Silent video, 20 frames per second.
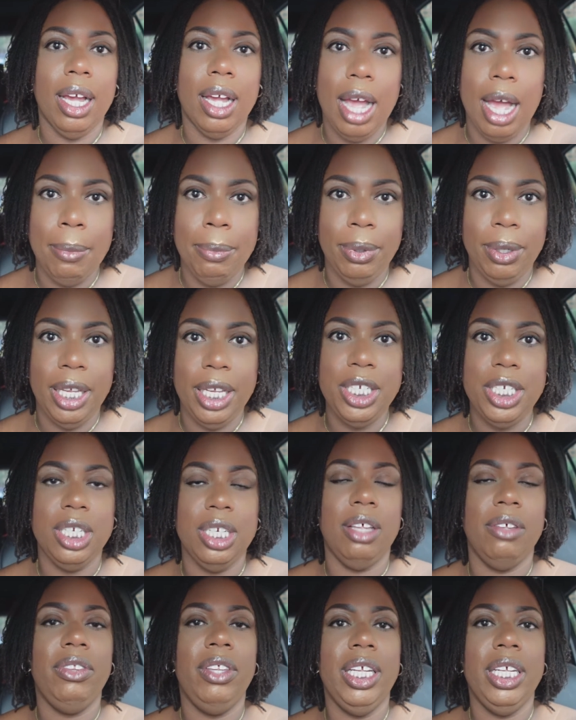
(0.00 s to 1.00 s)
compilation
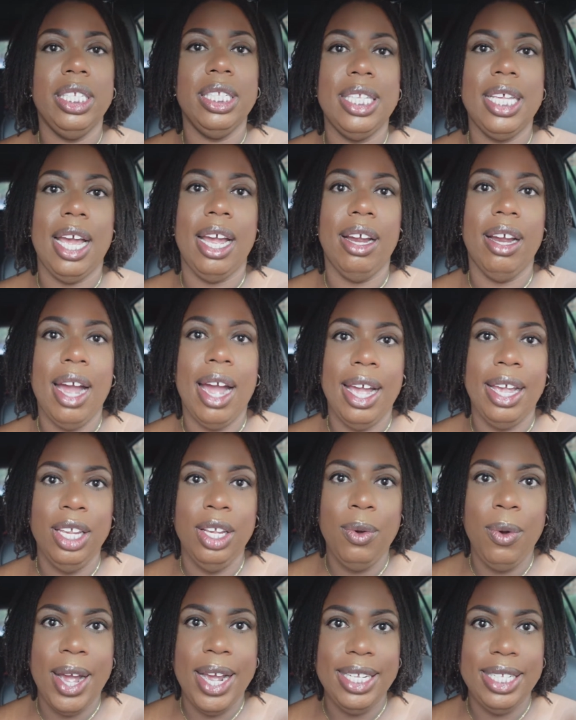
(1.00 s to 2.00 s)
of the entire
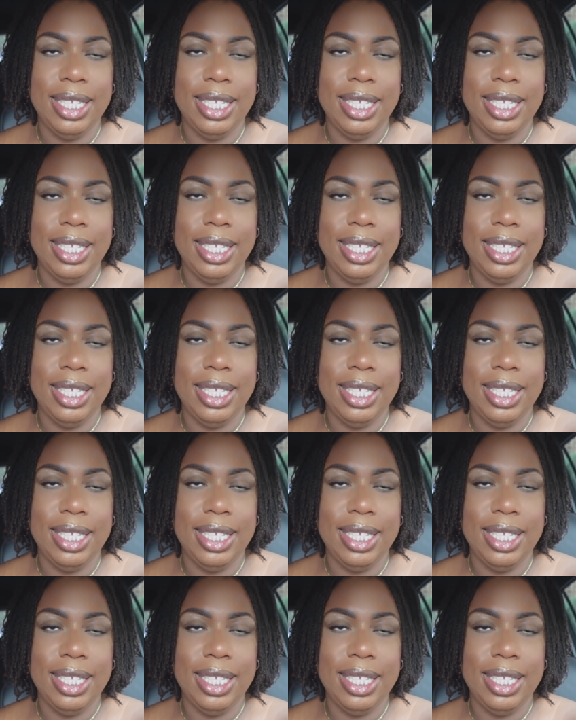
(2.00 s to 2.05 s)
IUI